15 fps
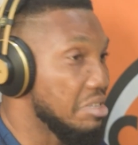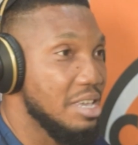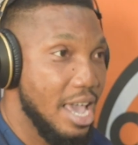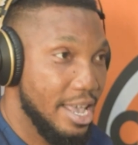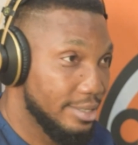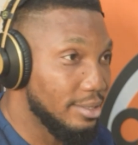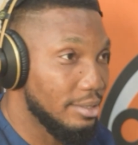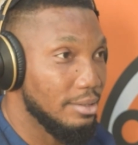
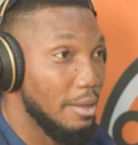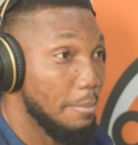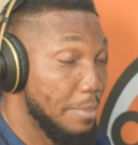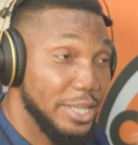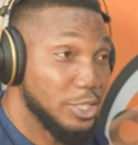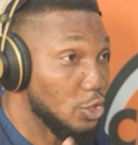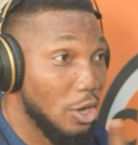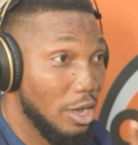Yes,
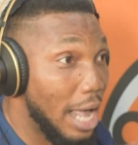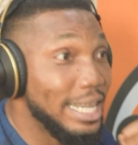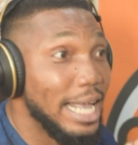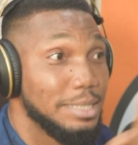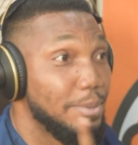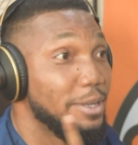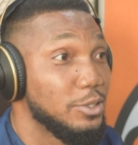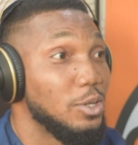per song, and
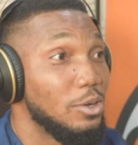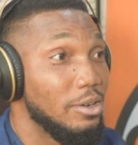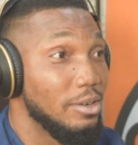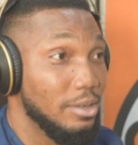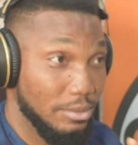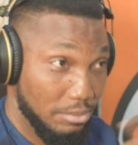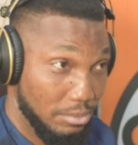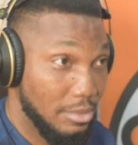that's per
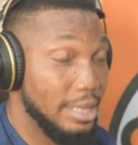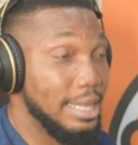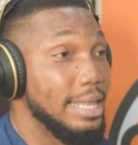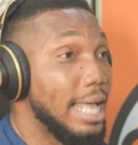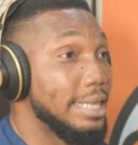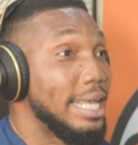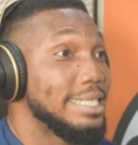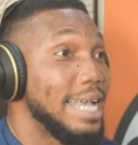song.
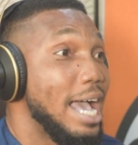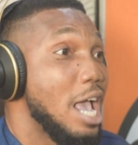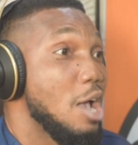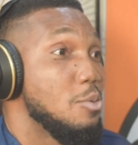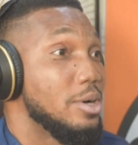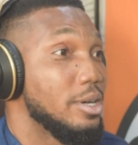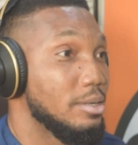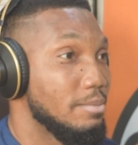That's how I
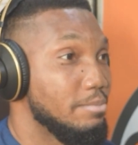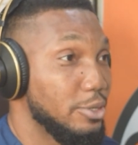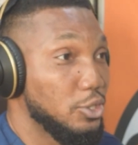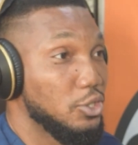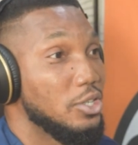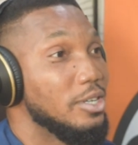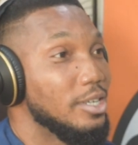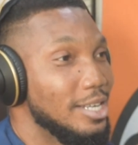work per
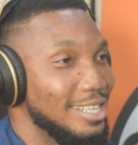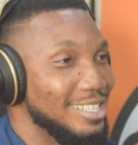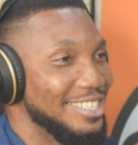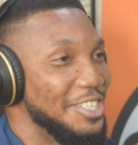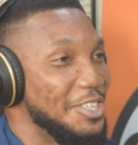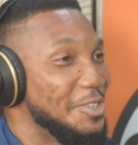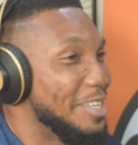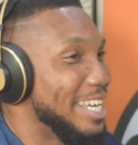song.
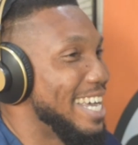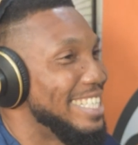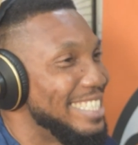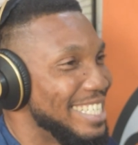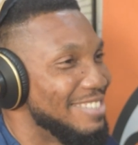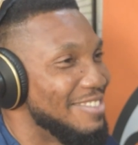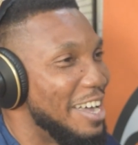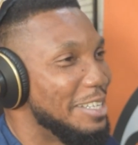So
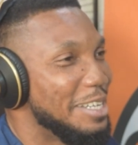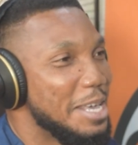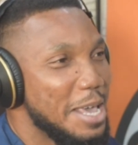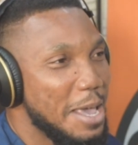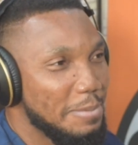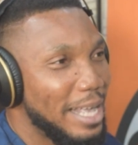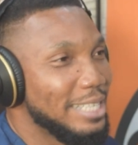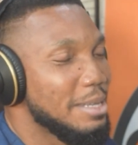80 grand,
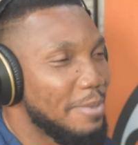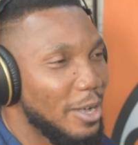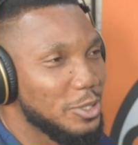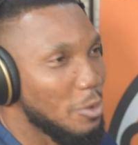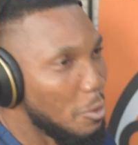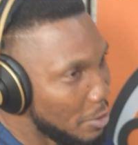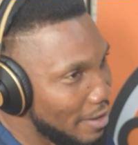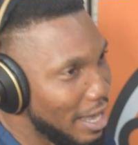that's about
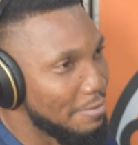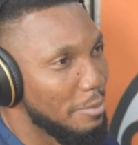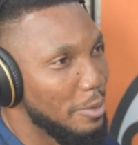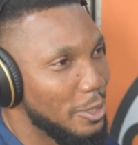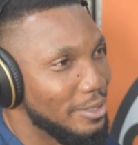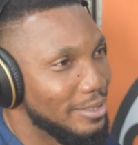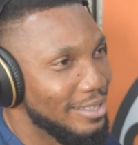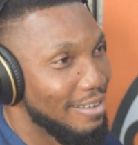almost
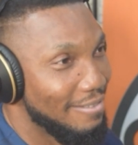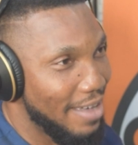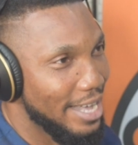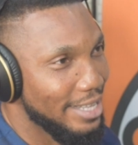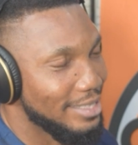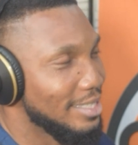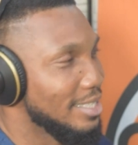500,000, right?